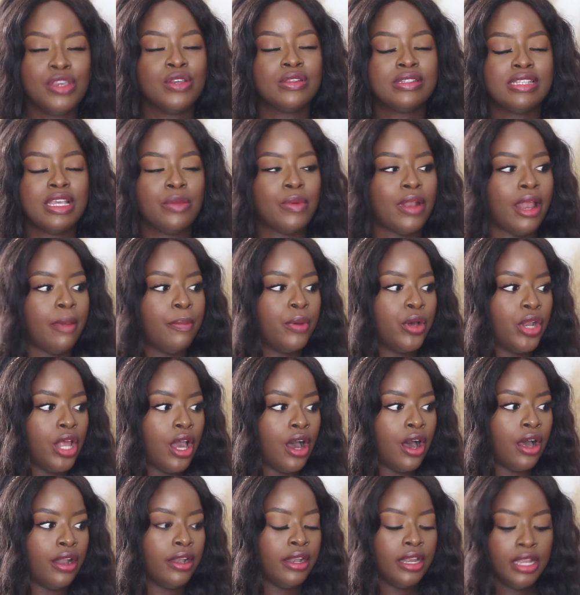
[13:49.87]
You'll see when I put it
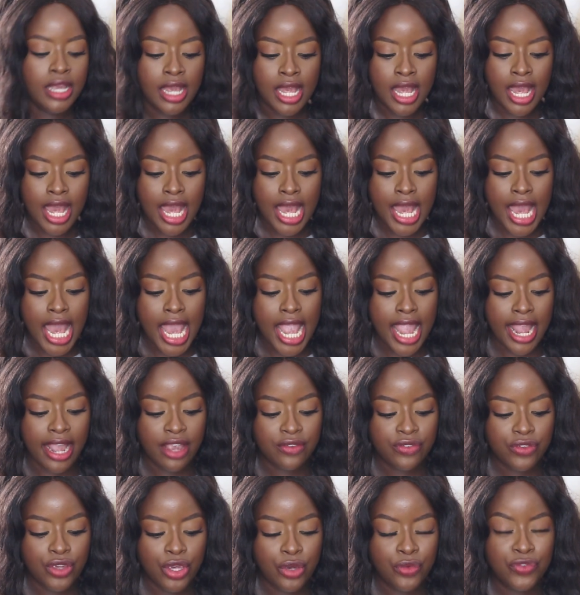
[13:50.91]
on.
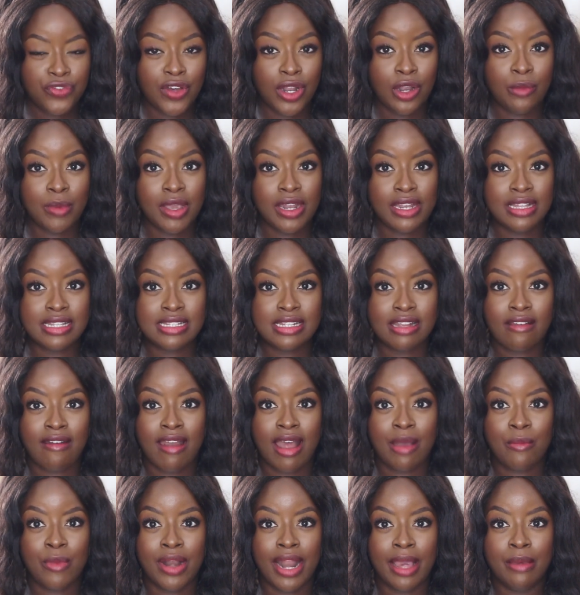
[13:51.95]
If you follow me on
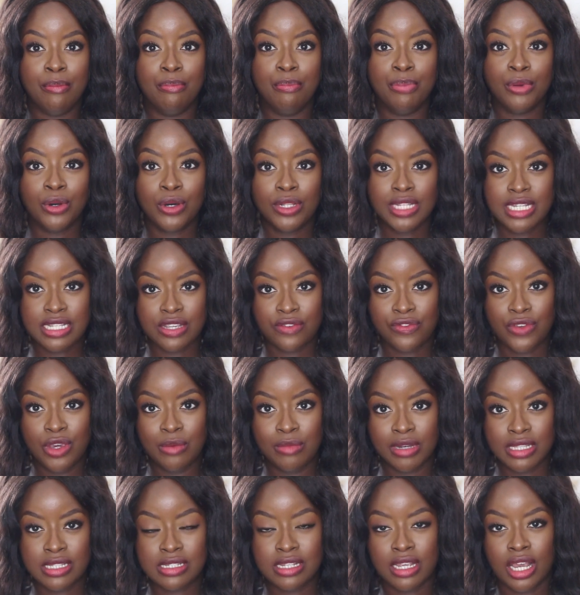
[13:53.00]
Instagram, when I bought this a few
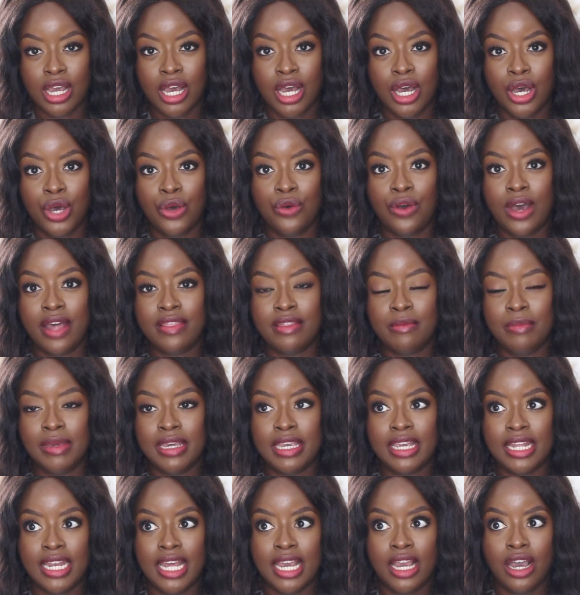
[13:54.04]
months ago at the
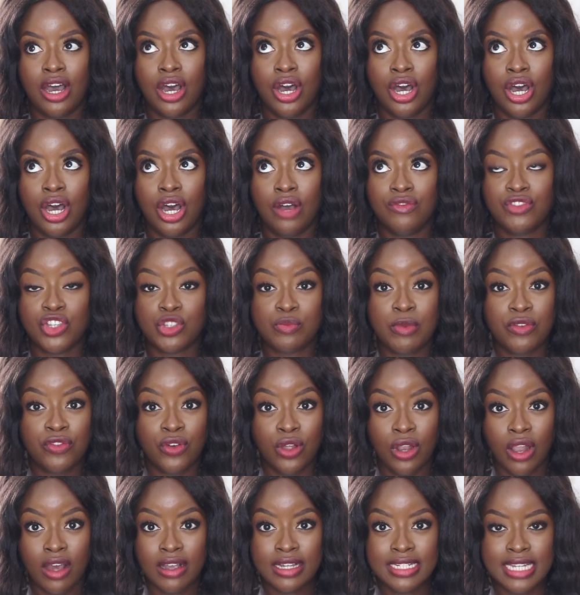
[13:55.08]
beginning of, just
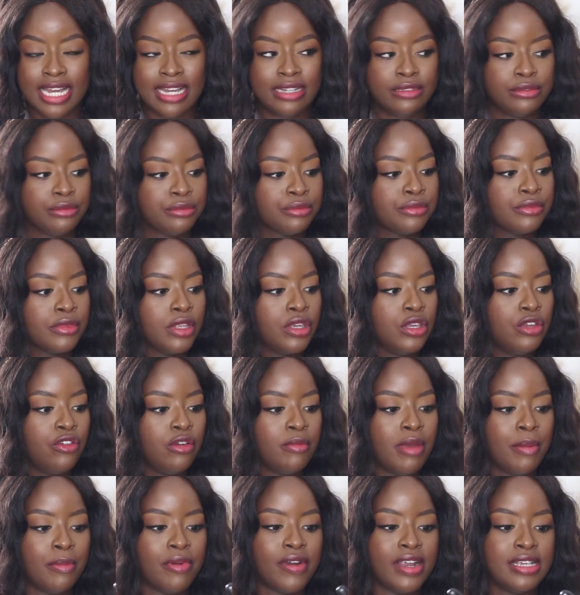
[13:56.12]
before lockdown, you
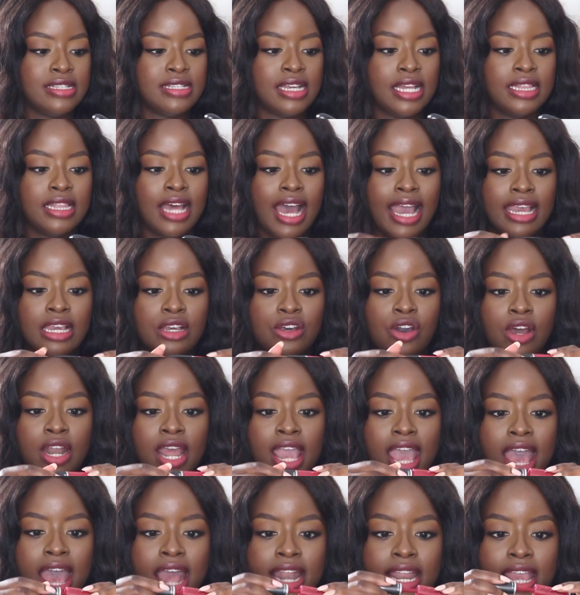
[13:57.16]
remember I said that I got
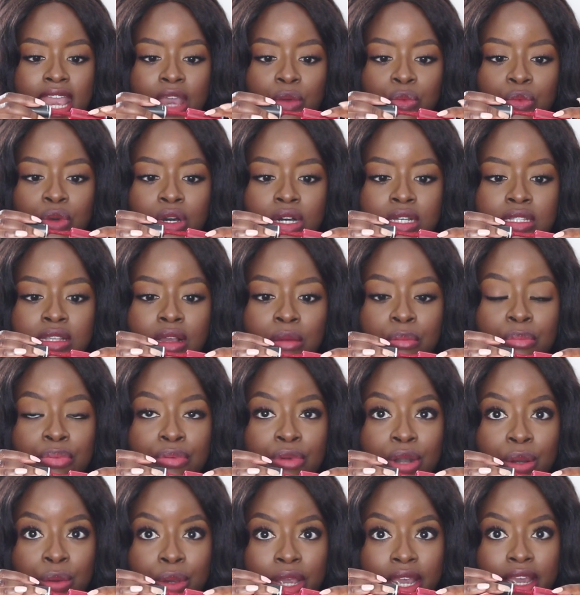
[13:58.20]
it and it was
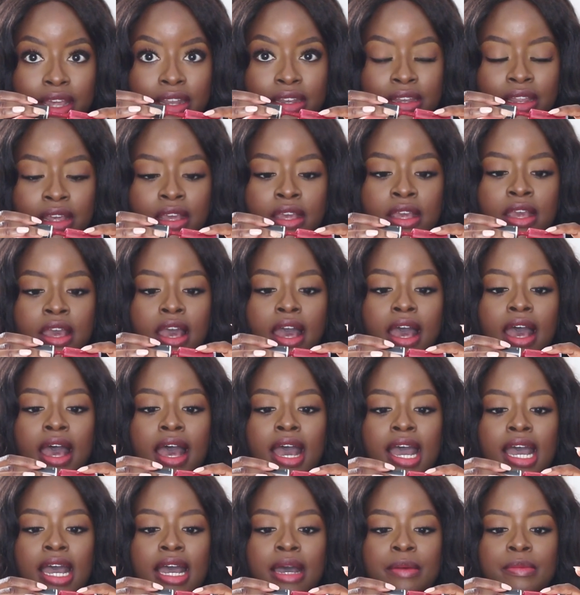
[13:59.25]
broken.
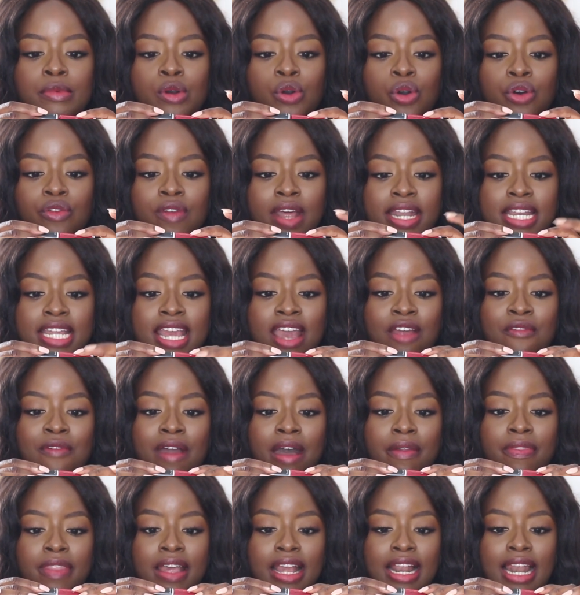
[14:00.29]
Already
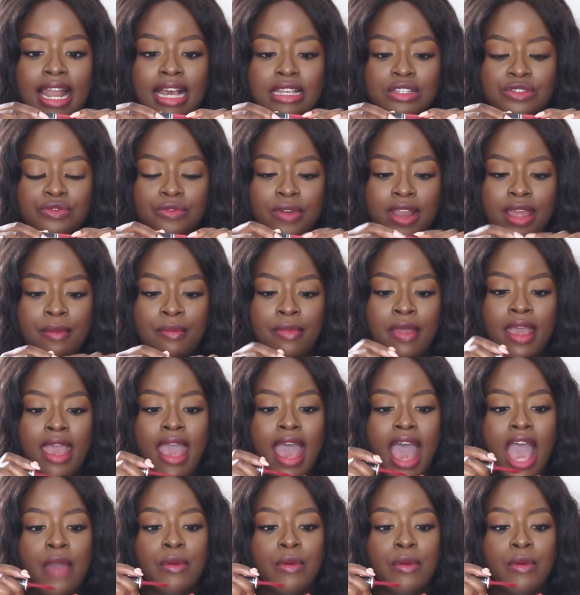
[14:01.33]
around the glass rim.